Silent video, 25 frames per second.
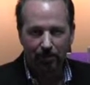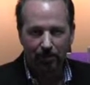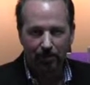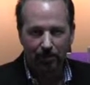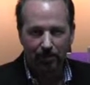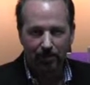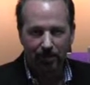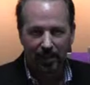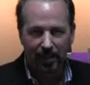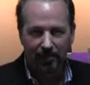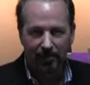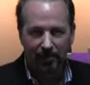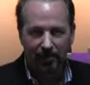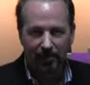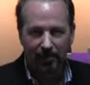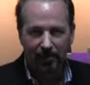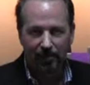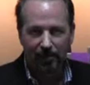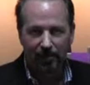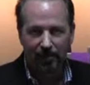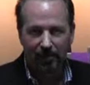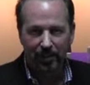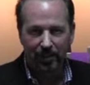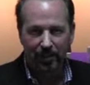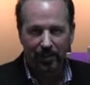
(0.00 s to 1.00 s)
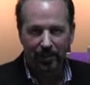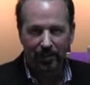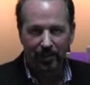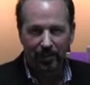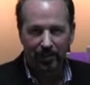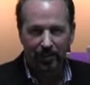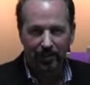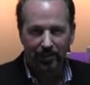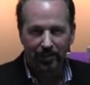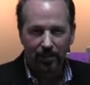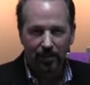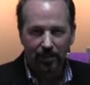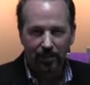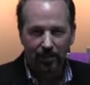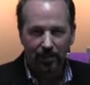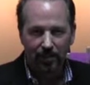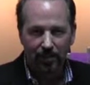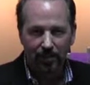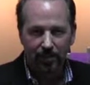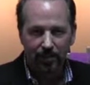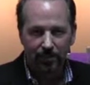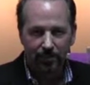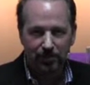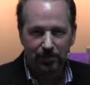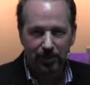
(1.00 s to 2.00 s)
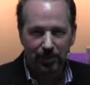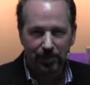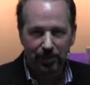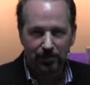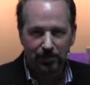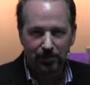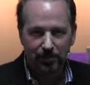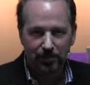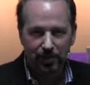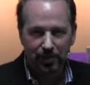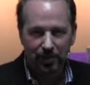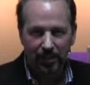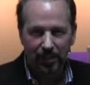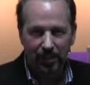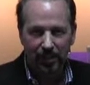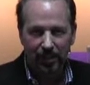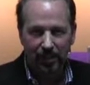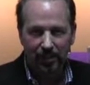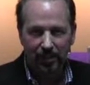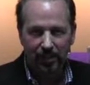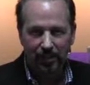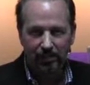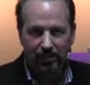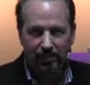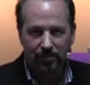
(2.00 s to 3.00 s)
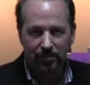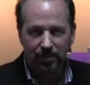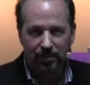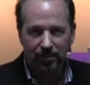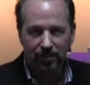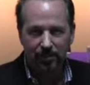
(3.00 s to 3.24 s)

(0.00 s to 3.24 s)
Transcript: for example, if you're eating lots of cheddar cheese,